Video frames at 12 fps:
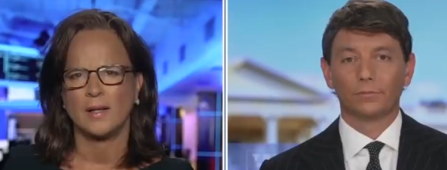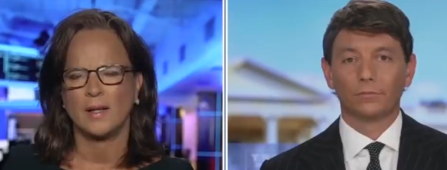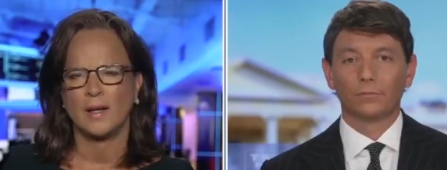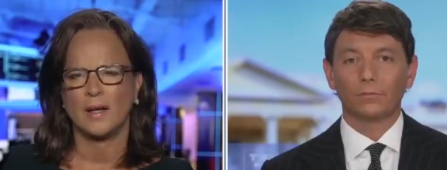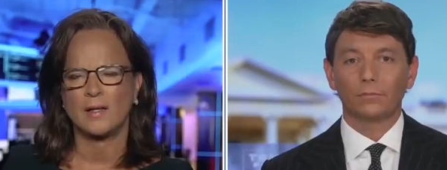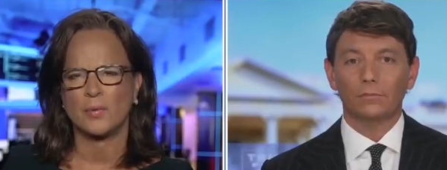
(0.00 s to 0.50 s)

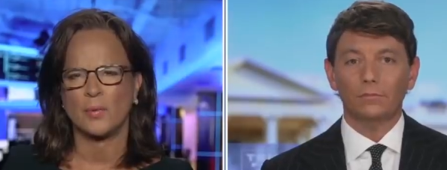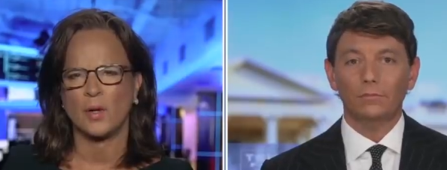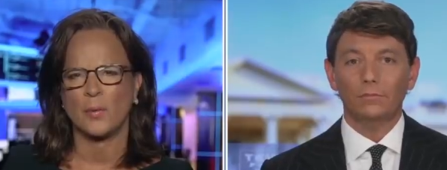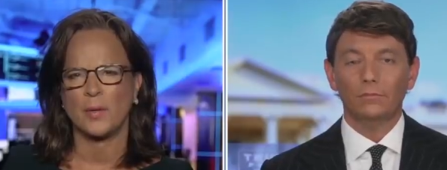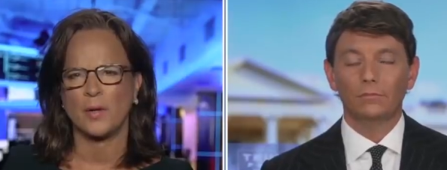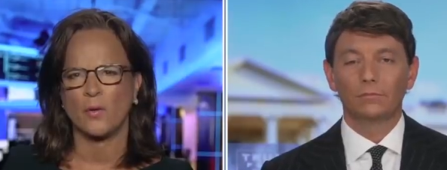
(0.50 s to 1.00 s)
Speaker 1: uh, to
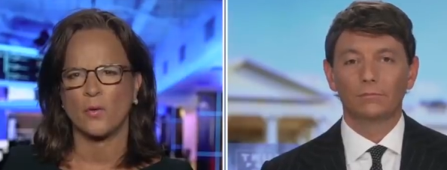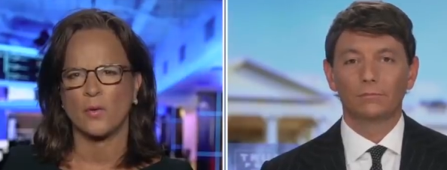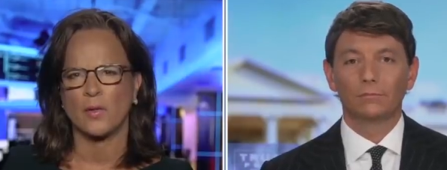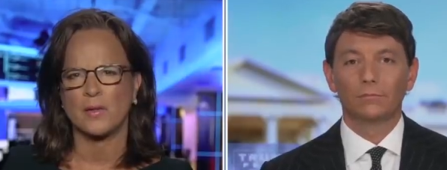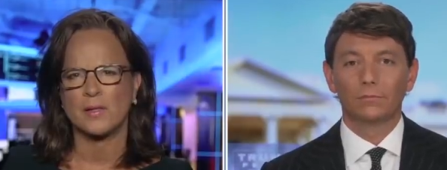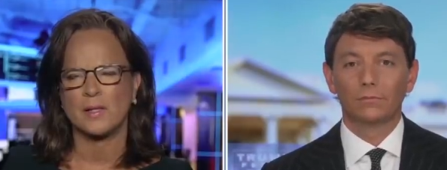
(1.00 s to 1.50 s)
reopen and
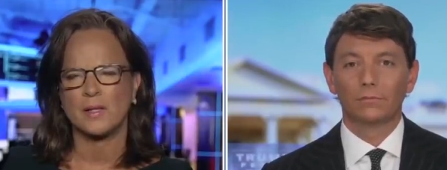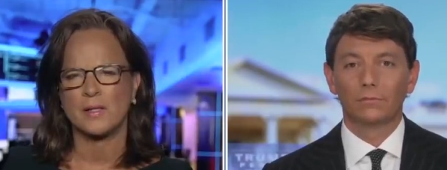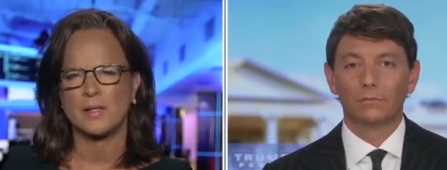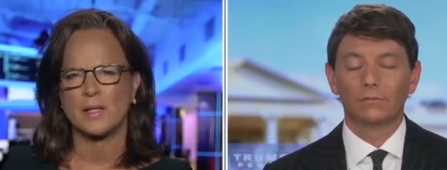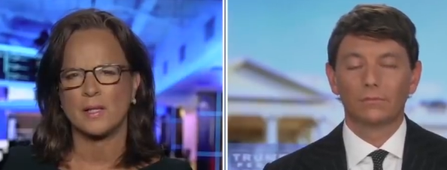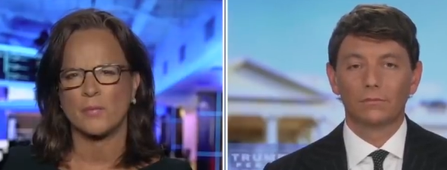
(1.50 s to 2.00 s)
order the
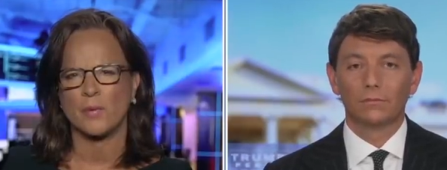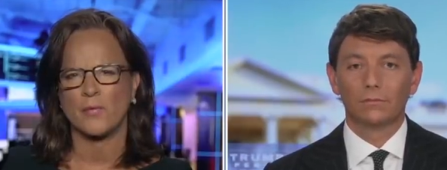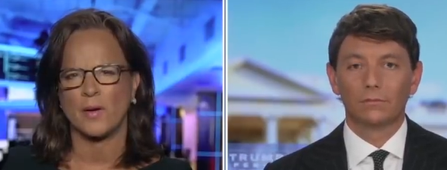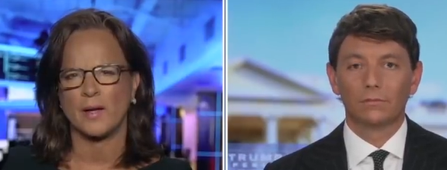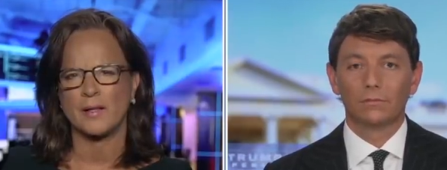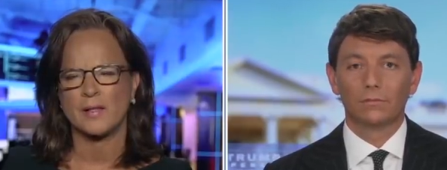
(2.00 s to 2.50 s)
CDC to
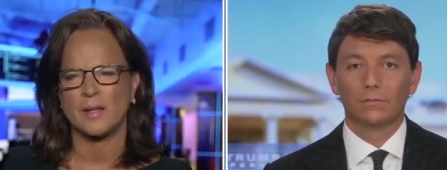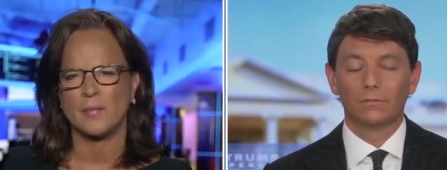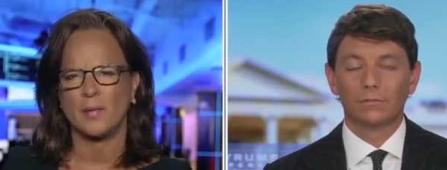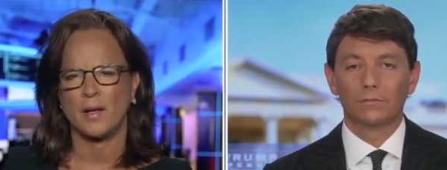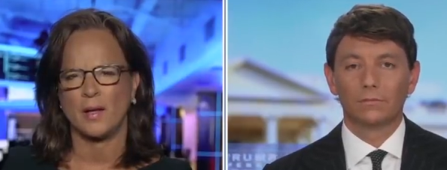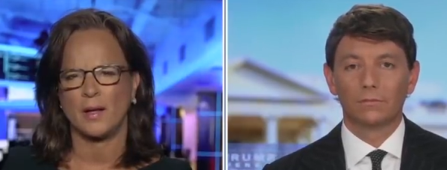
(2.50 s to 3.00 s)
revise them,